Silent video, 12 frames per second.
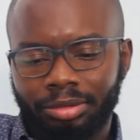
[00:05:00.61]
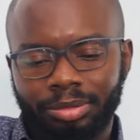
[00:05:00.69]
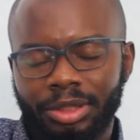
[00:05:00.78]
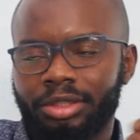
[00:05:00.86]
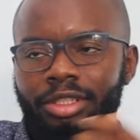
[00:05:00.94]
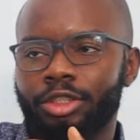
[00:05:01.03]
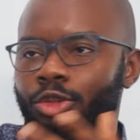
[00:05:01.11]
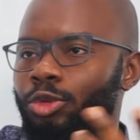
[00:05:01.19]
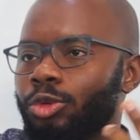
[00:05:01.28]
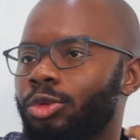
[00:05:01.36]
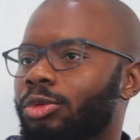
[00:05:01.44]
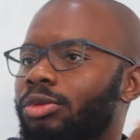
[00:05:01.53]
basically
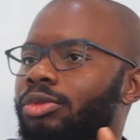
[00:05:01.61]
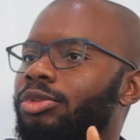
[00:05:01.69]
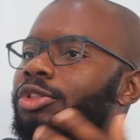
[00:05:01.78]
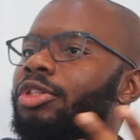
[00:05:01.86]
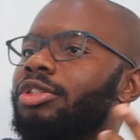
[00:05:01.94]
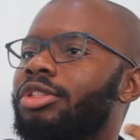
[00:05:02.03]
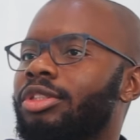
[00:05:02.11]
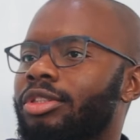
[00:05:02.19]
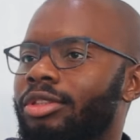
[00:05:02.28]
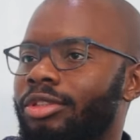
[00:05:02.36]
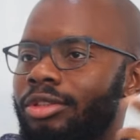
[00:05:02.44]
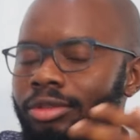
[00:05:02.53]
schools,
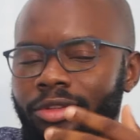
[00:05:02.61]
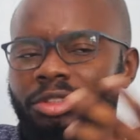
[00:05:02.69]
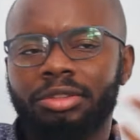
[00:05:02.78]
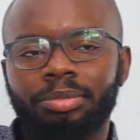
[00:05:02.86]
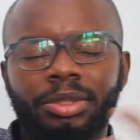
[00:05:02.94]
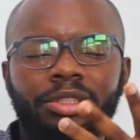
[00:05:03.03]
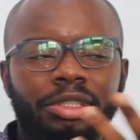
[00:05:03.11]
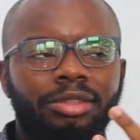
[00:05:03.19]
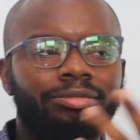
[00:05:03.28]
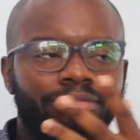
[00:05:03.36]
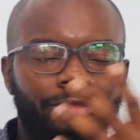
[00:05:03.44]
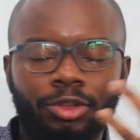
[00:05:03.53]
churches, just
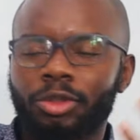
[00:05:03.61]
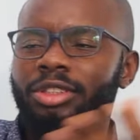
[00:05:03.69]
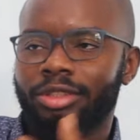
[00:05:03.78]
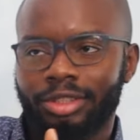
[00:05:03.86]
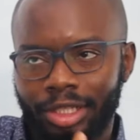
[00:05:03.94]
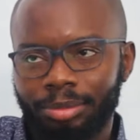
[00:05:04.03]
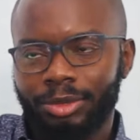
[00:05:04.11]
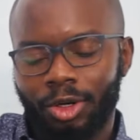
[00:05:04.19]
does the same,